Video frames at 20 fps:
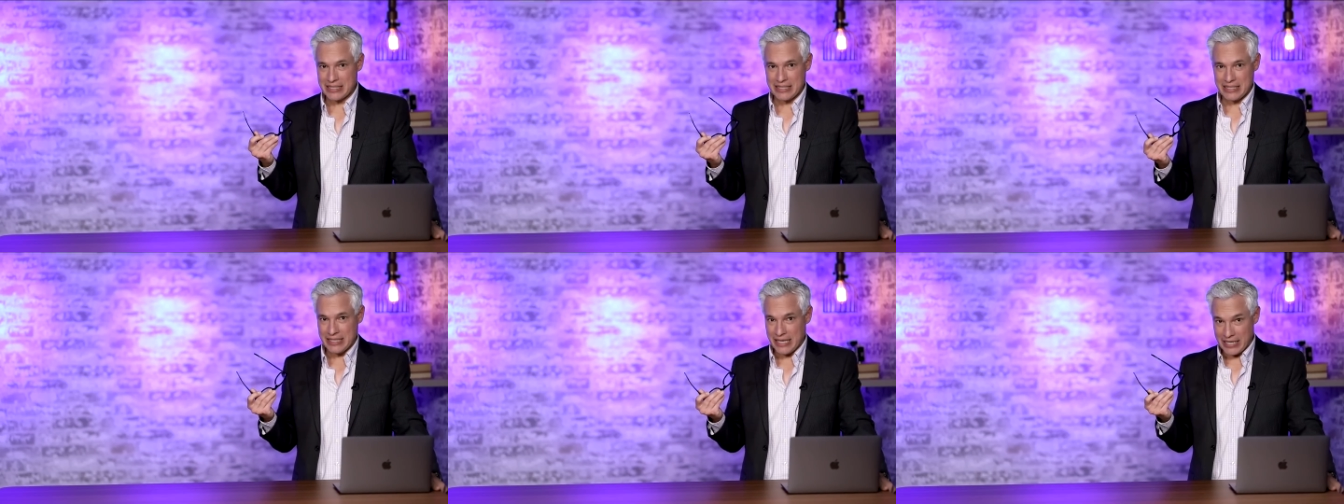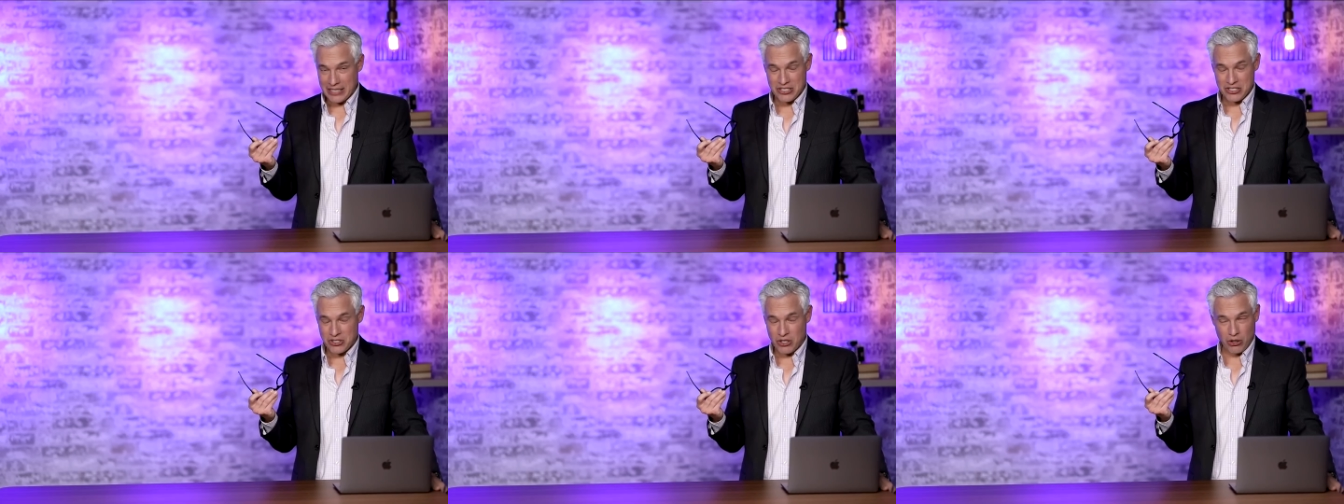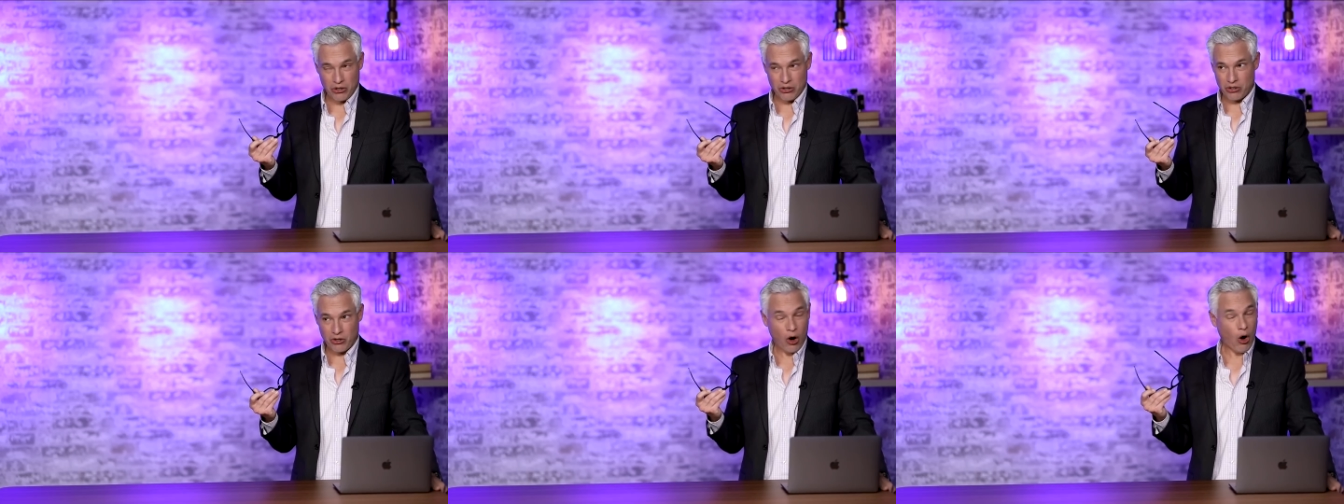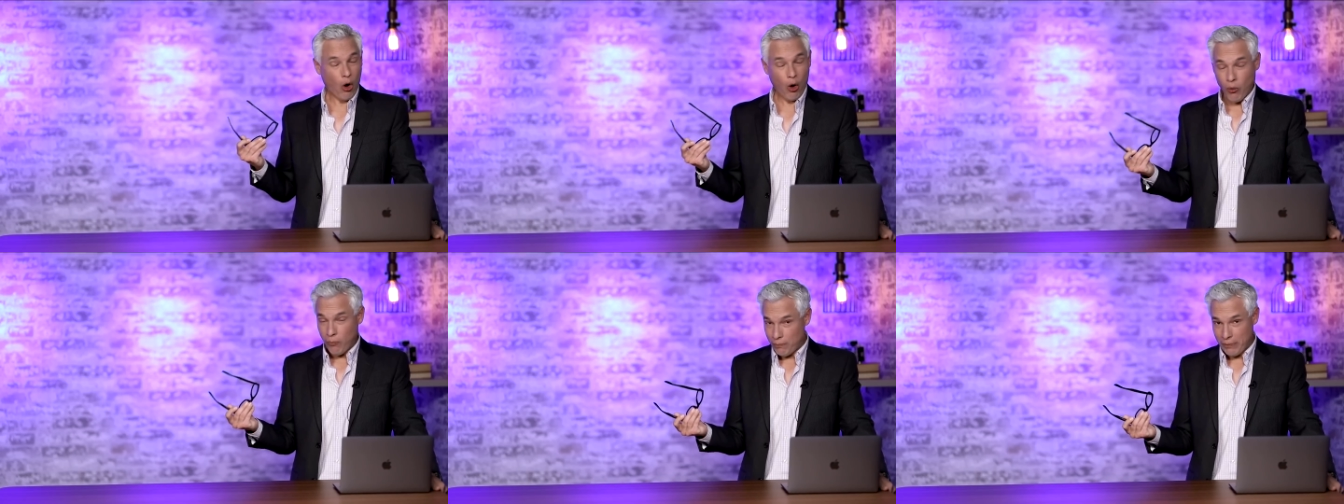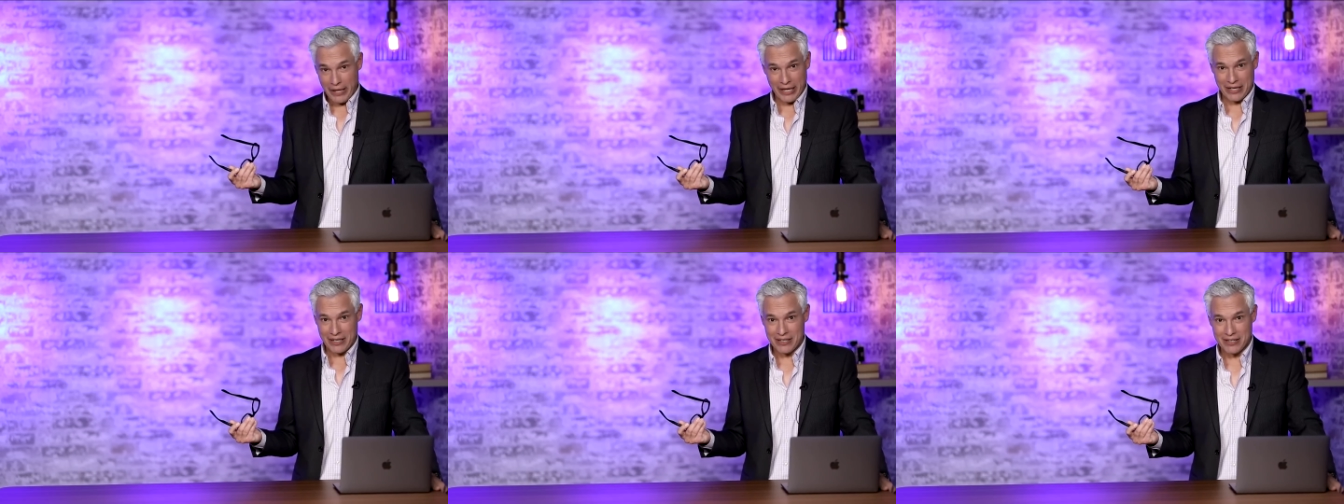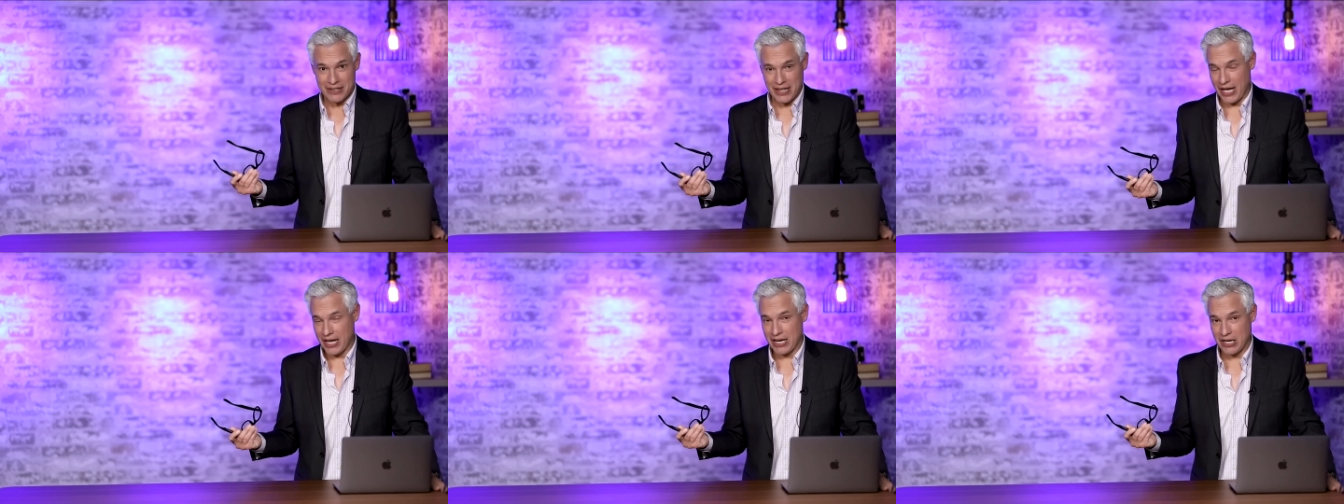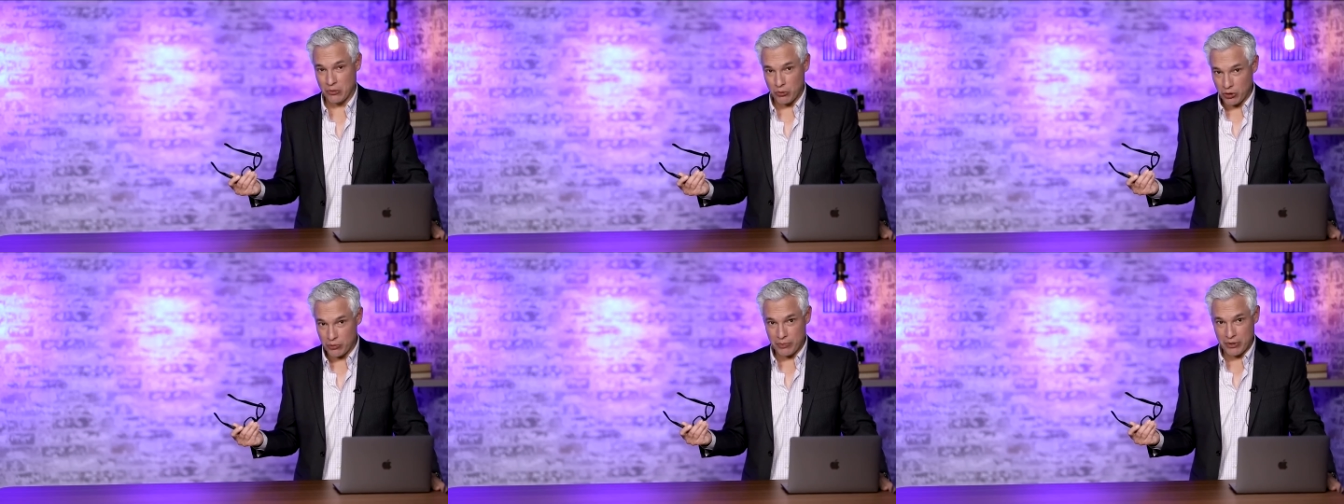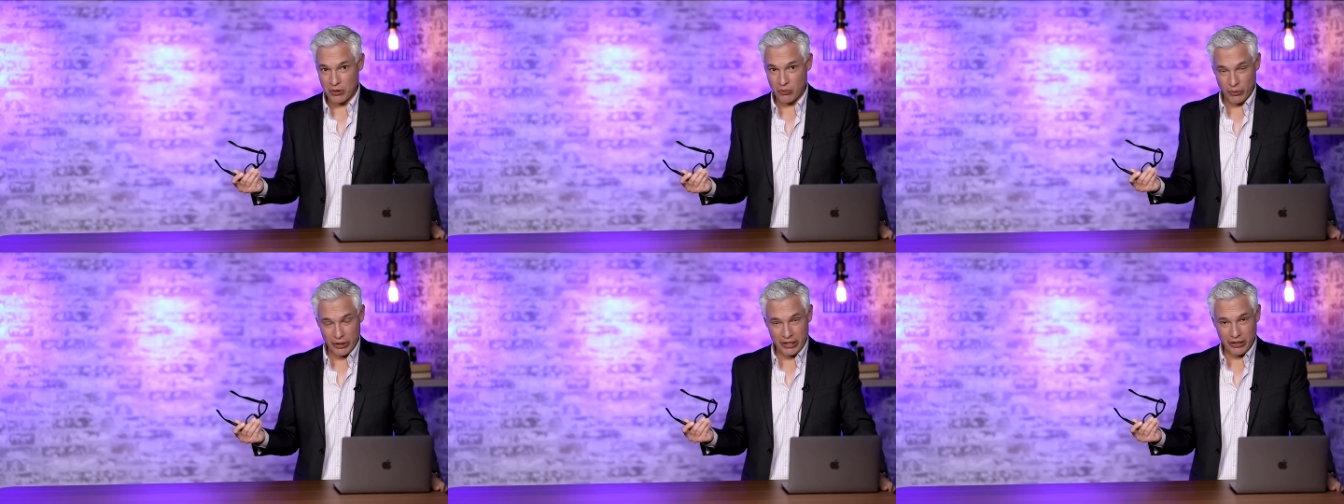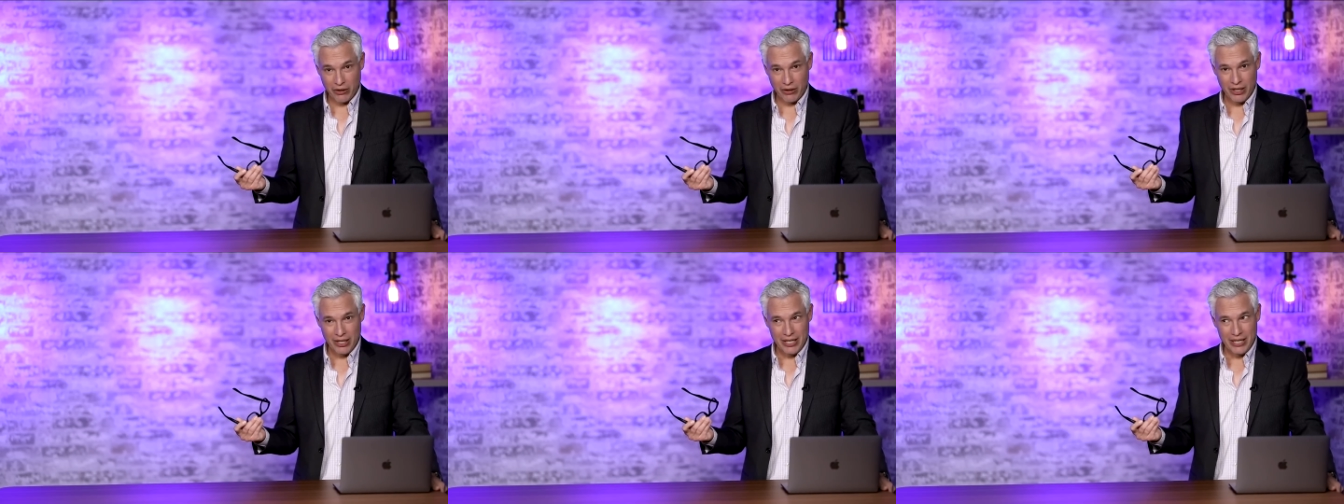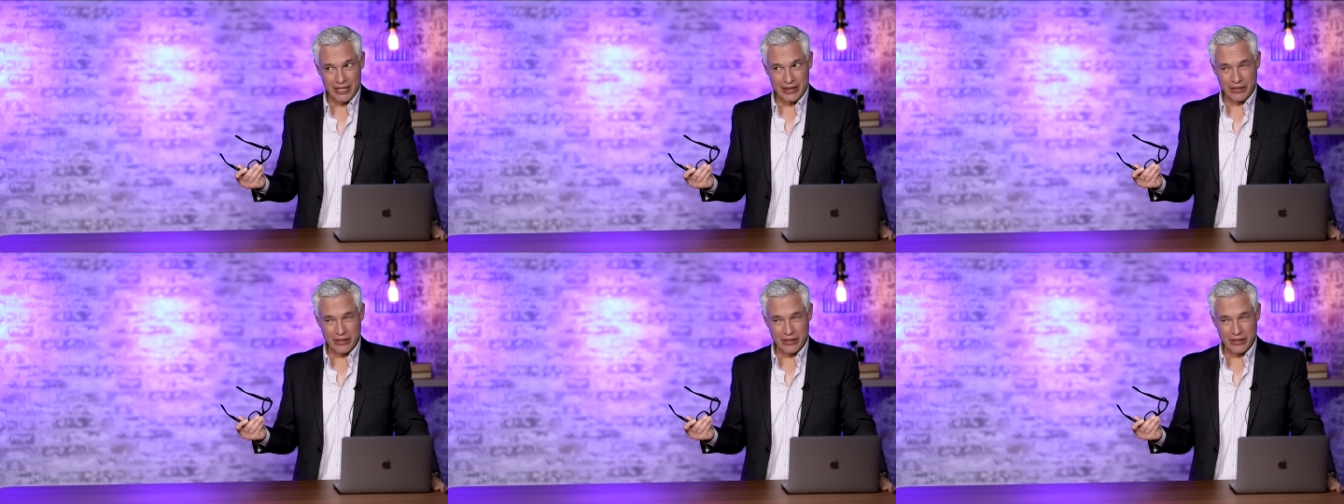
Kickstarter hoping that it would be real,